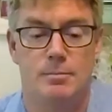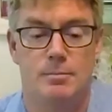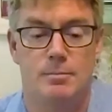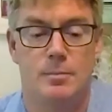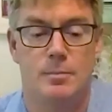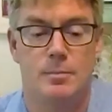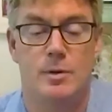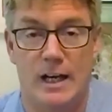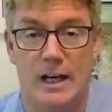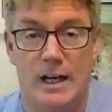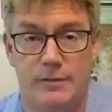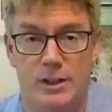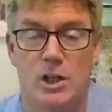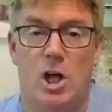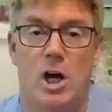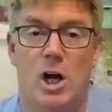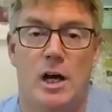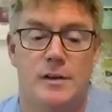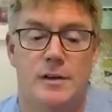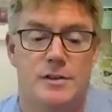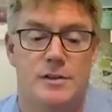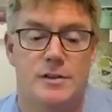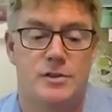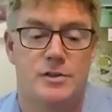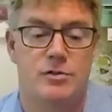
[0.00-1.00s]
David and
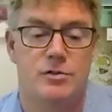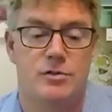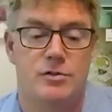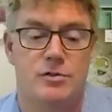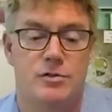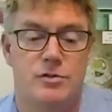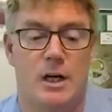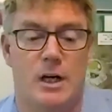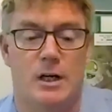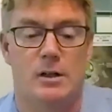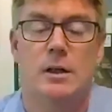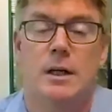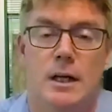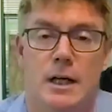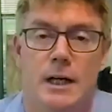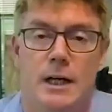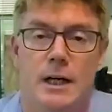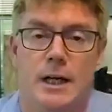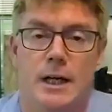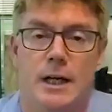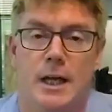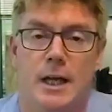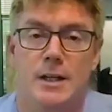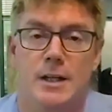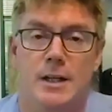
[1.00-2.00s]
Goliath struggle
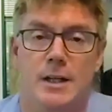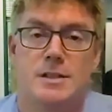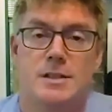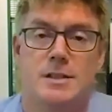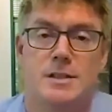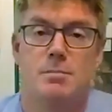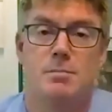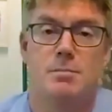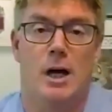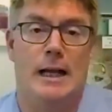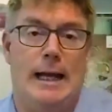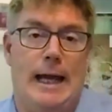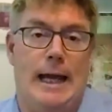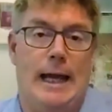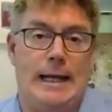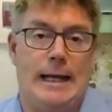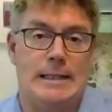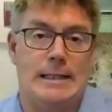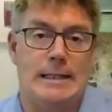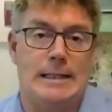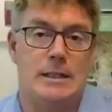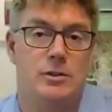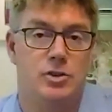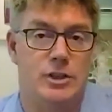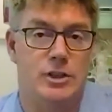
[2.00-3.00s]
against mining
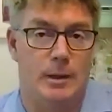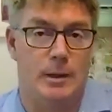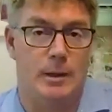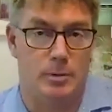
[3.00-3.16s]
at